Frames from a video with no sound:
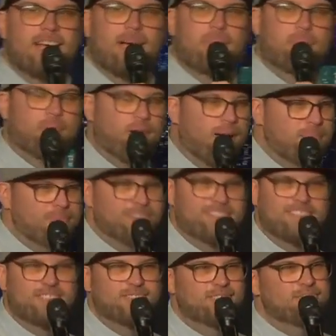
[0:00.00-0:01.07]
I
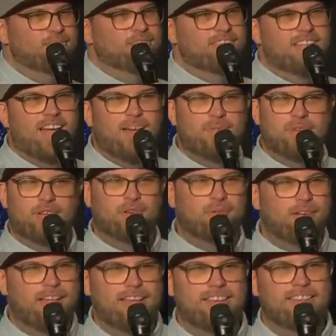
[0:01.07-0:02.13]
promise you, you will not
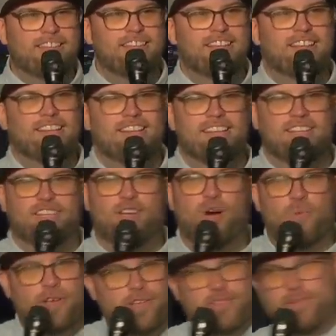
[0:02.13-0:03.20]
regret
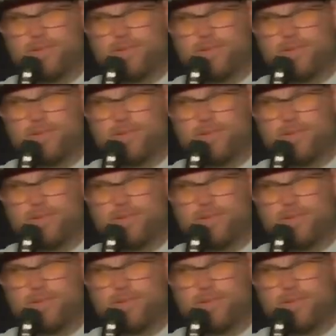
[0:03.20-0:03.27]
going